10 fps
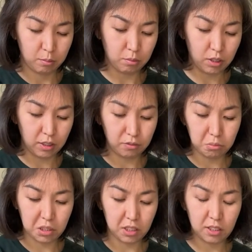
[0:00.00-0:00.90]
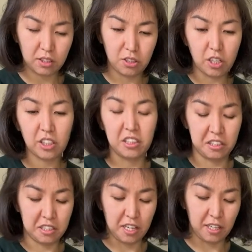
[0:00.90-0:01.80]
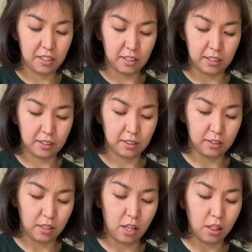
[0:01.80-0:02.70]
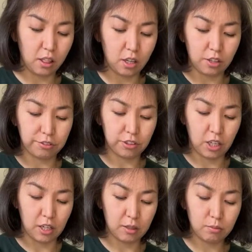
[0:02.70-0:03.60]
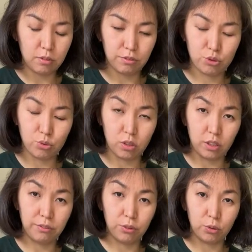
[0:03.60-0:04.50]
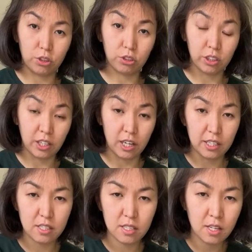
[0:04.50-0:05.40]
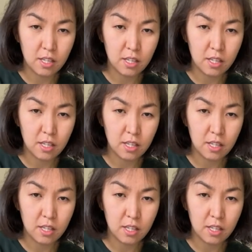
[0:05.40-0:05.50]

Believe me, it's not gonna take like a lot of time if you organize.